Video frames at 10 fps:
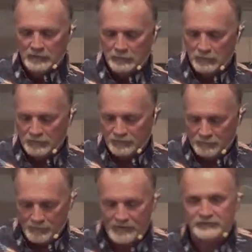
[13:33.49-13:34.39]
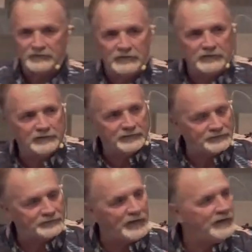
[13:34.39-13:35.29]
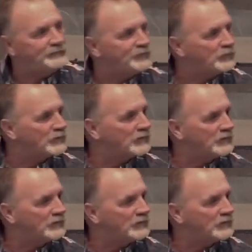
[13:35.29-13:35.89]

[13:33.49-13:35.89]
worth mentioning his name for.